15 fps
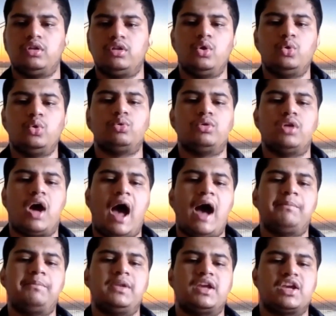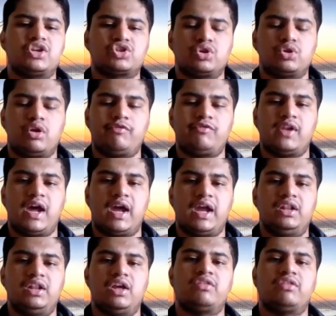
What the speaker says: due to the application of light